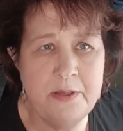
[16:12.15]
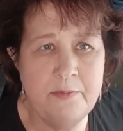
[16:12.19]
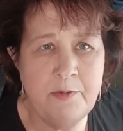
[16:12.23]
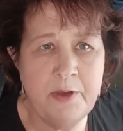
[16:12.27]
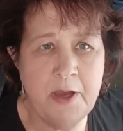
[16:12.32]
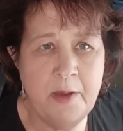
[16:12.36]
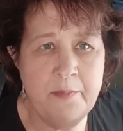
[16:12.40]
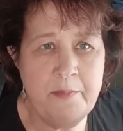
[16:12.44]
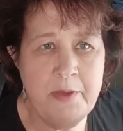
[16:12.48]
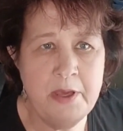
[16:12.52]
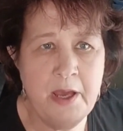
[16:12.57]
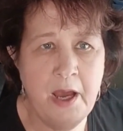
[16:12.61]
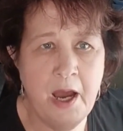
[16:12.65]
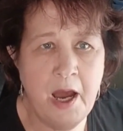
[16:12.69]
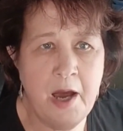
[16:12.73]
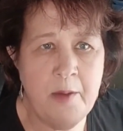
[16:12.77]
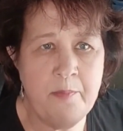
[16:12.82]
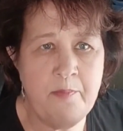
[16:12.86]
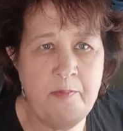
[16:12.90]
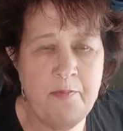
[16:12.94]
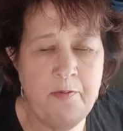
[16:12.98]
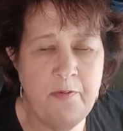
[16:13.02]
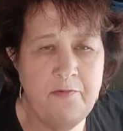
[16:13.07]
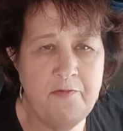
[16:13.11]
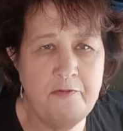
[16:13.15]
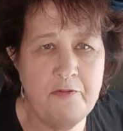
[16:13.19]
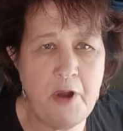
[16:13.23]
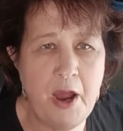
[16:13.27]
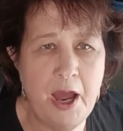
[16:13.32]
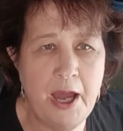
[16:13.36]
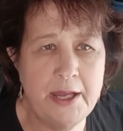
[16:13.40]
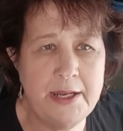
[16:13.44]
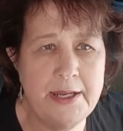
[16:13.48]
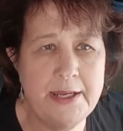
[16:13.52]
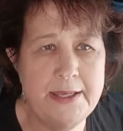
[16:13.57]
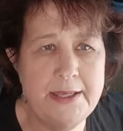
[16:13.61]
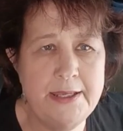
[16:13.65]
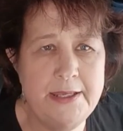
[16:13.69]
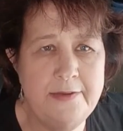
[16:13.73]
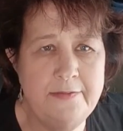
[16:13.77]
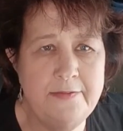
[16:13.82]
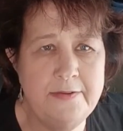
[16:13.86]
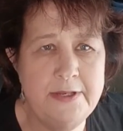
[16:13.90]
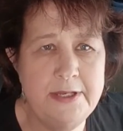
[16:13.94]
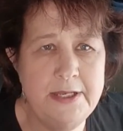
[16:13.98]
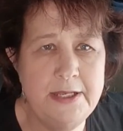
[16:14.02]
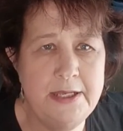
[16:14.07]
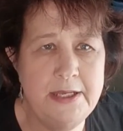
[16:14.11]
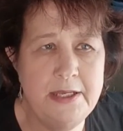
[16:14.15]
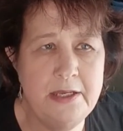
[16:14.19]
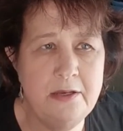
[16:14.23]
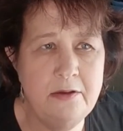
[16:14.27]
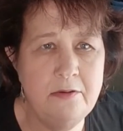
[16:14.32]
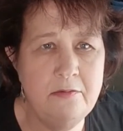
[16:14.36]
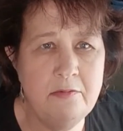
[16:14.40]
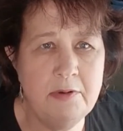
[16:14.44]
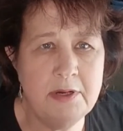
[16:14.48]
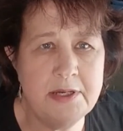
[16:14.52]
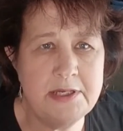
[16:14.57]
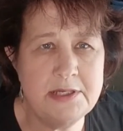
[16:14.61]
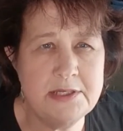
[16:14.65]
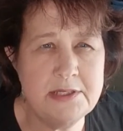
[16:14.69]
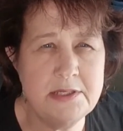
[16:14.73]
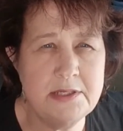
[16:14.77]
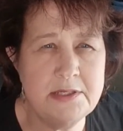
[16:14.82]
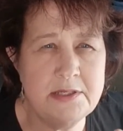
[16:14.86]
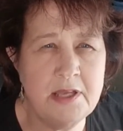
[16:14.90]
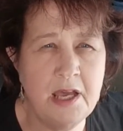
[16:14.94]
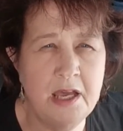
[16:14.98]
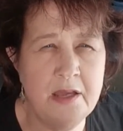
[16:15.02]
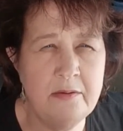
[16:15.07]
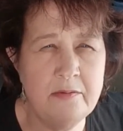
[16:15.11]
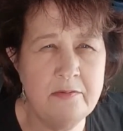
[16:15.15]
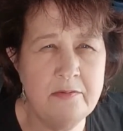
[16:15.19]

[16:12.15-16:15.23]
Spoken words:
coming up Friday evening. What is the time?